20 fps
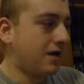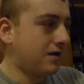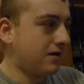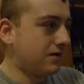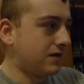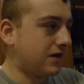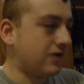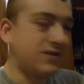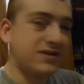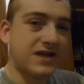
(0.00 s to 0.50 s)

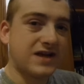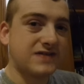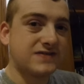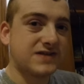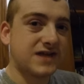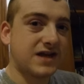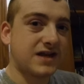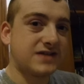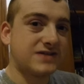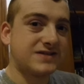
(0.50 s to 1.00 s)
The only
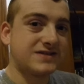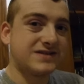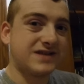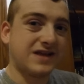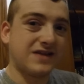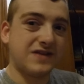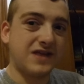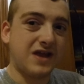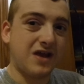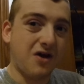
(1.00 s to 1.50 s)
downside is is
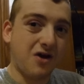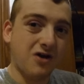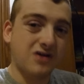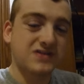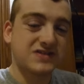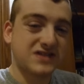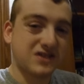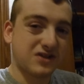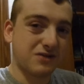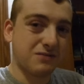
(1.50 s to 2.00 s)
that they are
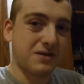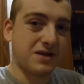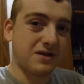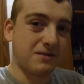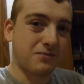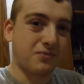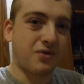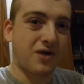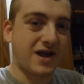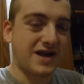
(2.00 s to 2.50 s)
still a
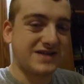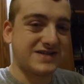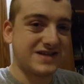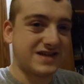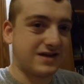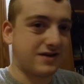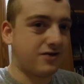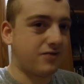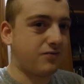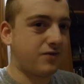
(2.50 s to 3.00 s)
bit
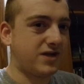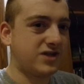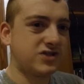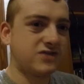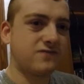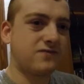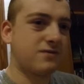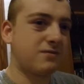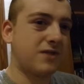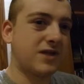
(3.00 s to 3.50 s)
pricey, you know,
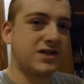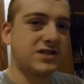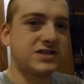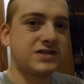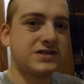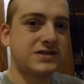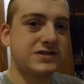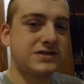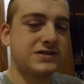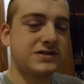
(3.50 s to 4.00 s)
ranging from like
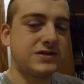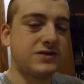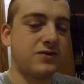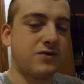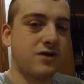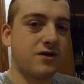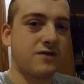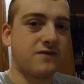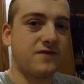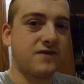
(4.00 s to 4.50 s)
two
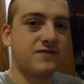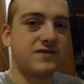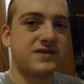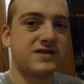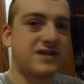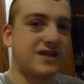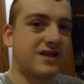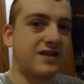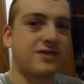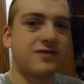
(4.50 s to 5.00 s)
hundred fifty
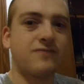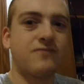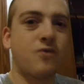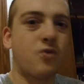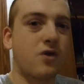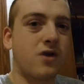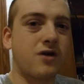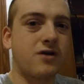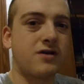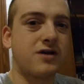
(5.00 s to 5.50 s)
dollars to like
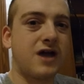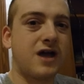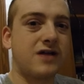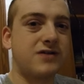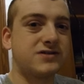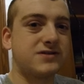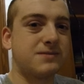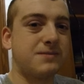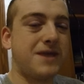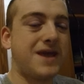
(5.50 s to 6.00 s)
four hundred
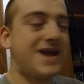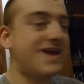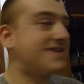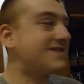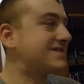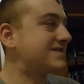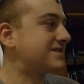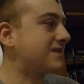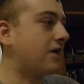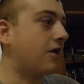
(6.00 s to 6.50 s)
dollars a
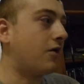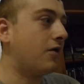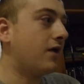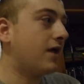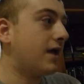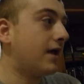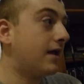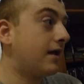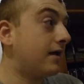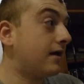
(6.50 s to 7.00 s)
piece. So
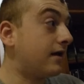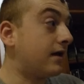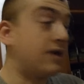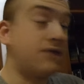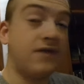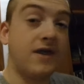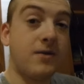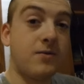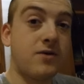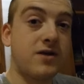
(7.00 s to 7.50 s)

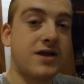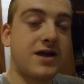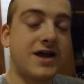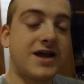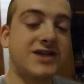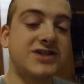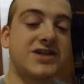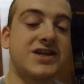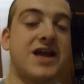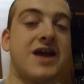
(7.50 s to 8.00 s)
if I want to
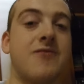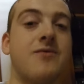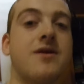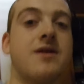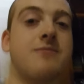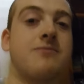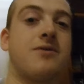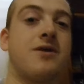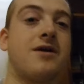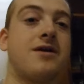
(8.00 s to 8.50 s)
actually get one,
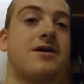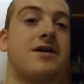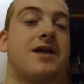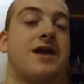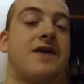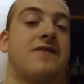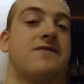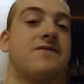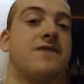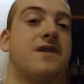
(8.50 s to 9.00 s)
I'm probably gonna
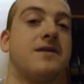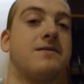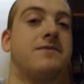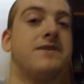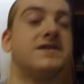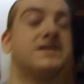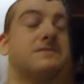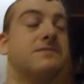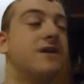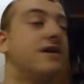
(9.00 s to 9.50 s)
have to find a
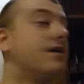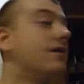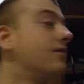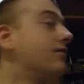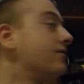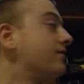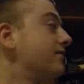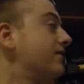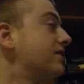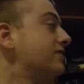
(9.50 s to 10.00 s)
place of my
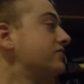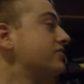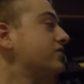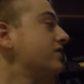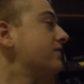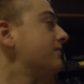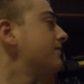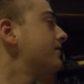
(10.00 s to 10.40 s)
own eventually.